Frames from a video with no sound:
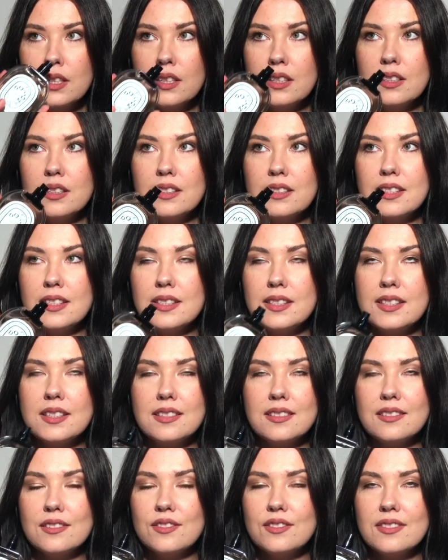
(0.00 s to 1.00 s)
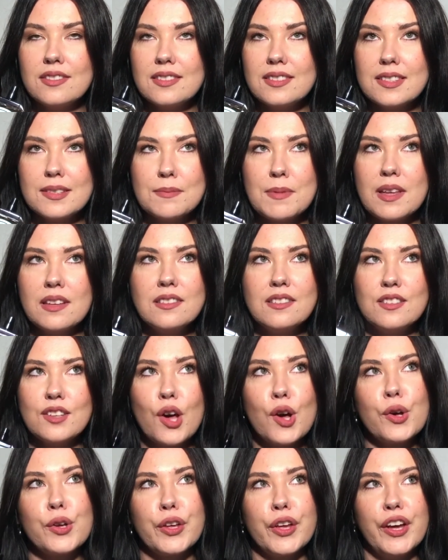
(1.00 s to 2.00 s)
This smells
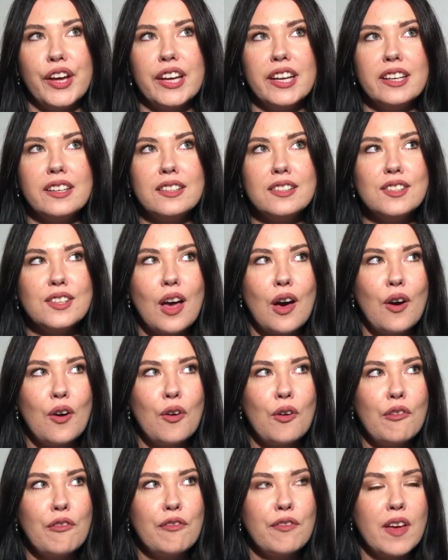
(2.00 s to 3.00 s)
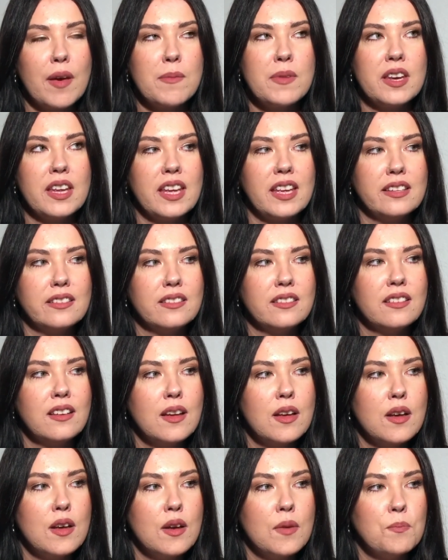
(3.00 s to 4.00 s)
so good, so feminine,
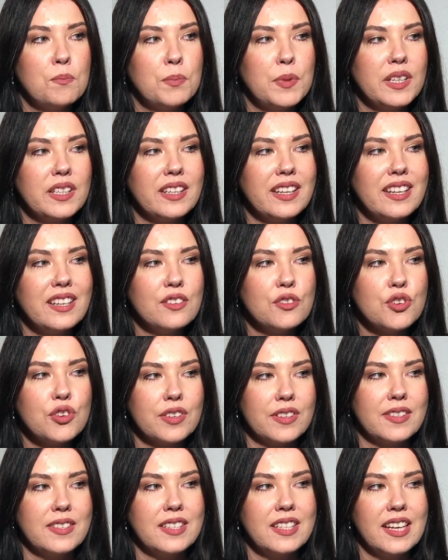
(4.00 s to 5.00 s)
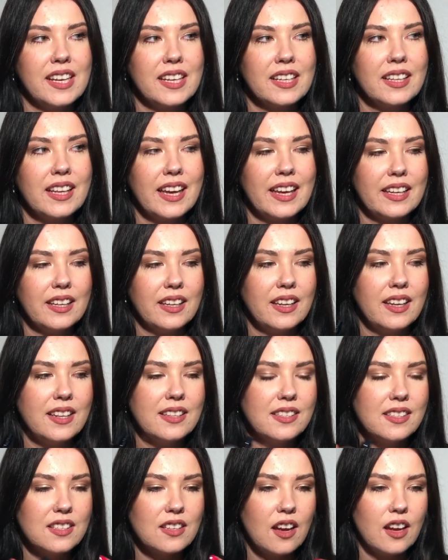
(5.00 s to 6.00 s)
but interesting. Like,
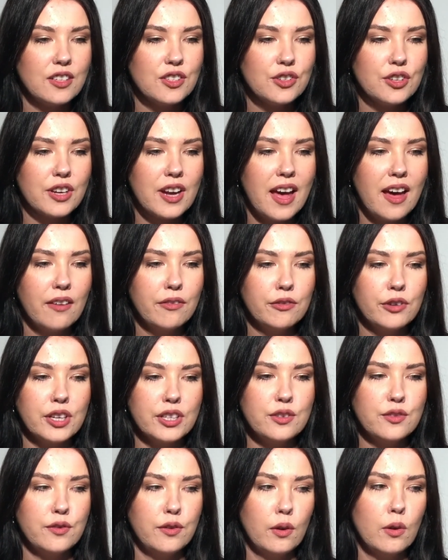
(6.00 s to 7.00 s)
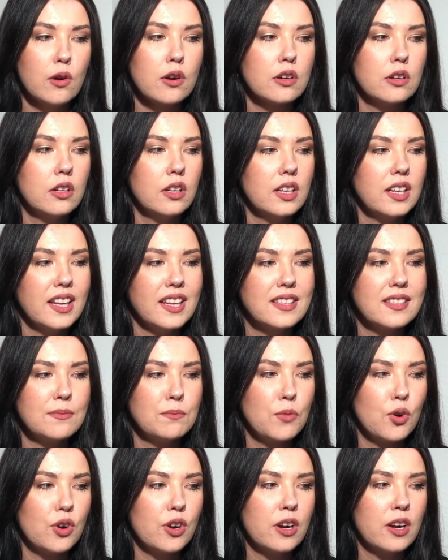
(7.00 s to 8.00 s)
it's not your average floral, it's
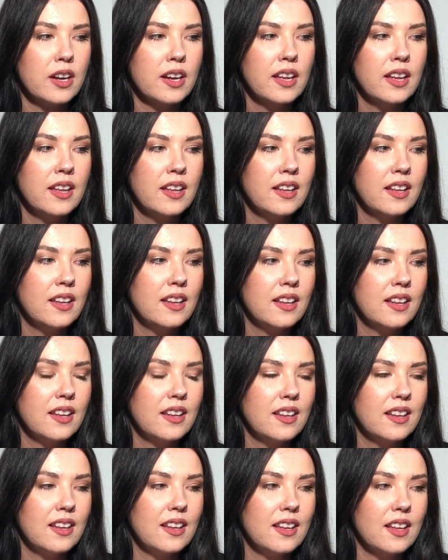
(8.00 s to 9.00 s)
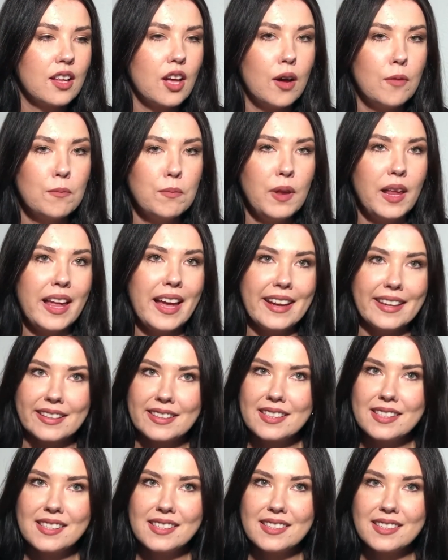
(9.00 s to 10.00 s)
more
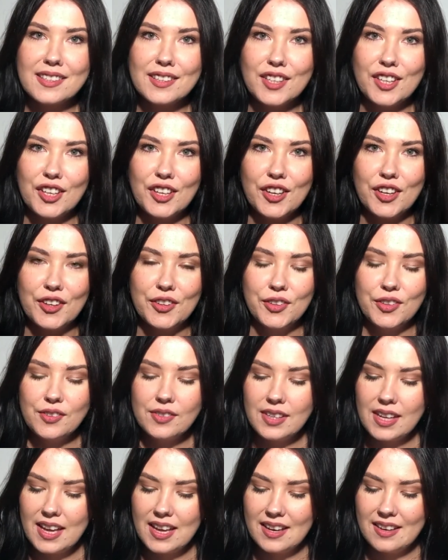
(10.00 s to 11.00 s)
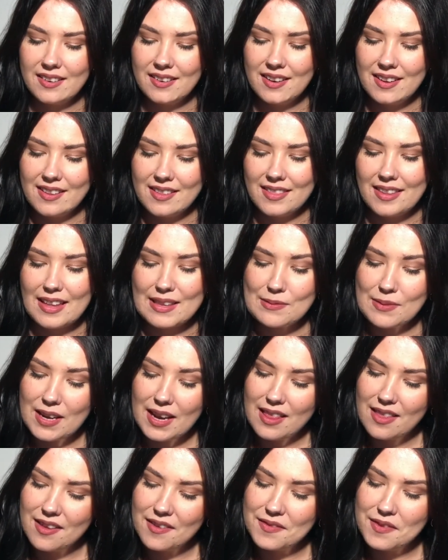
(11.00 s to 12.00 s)
complex, you know? And that's what I
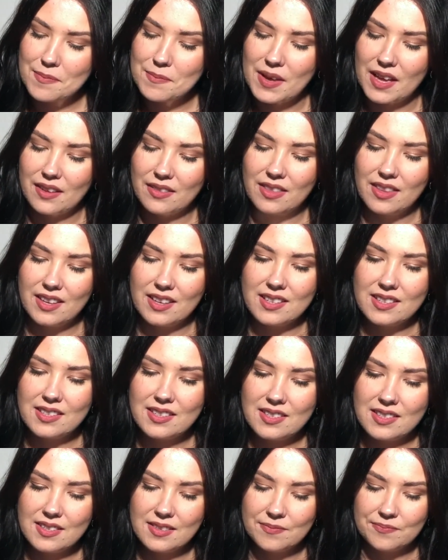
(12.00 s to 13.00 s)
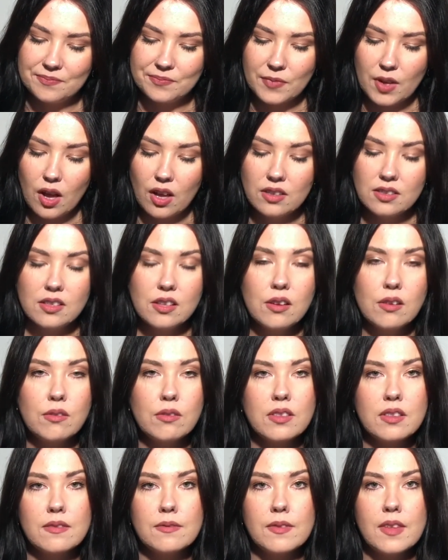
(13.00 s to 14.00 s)
love about this.
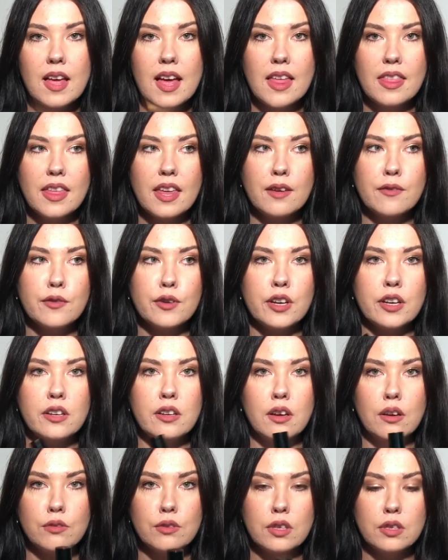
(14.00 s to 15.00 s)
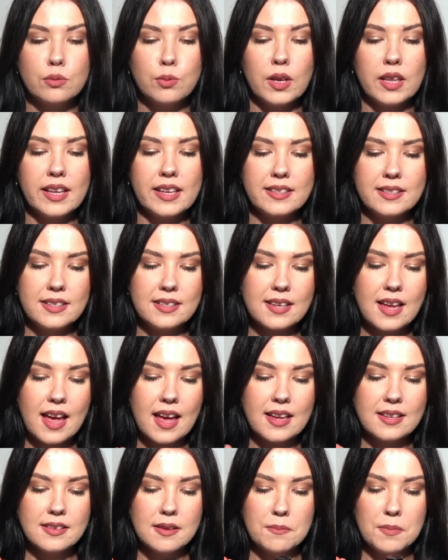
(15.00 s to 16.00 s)
Also, I think for an eau de toilette, this
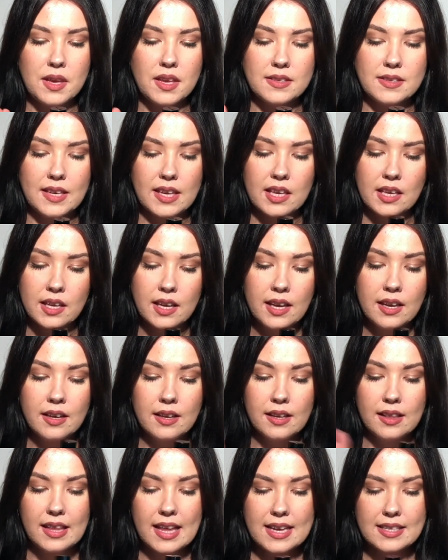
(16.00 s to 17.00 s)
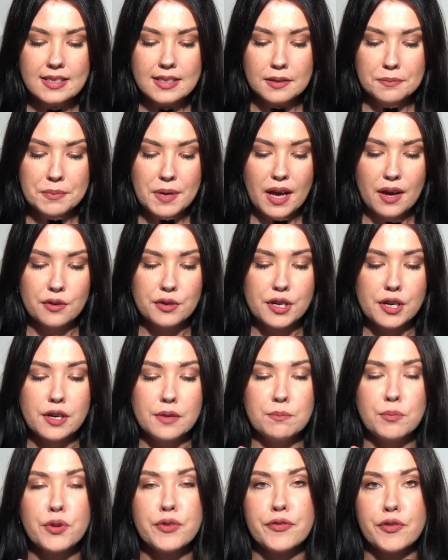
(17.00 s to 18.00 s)
has amazing lasting power
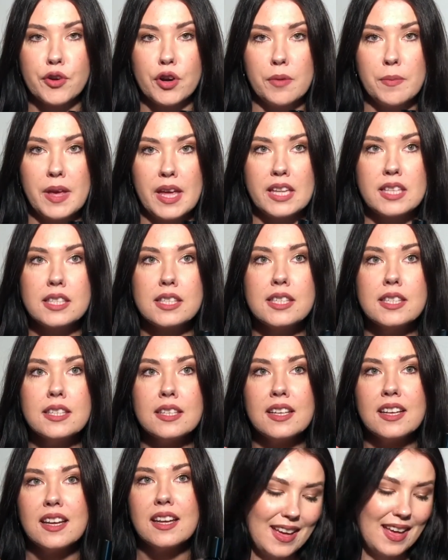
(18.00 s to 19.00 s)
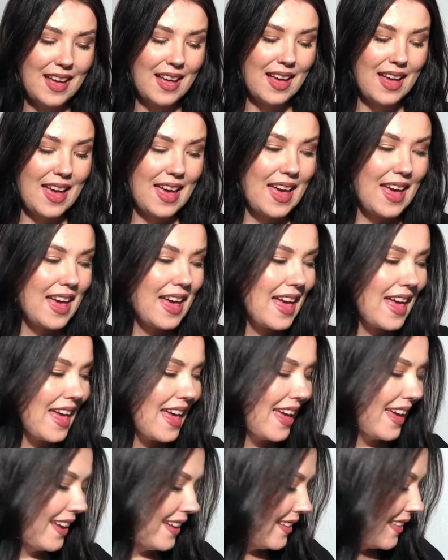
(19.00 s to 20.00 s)
and performance.
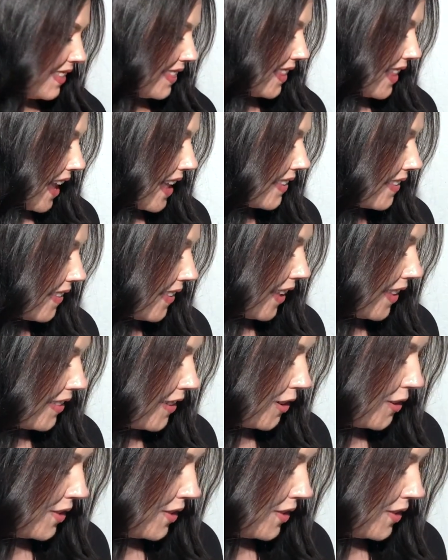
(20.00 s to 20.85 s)
And that's not the only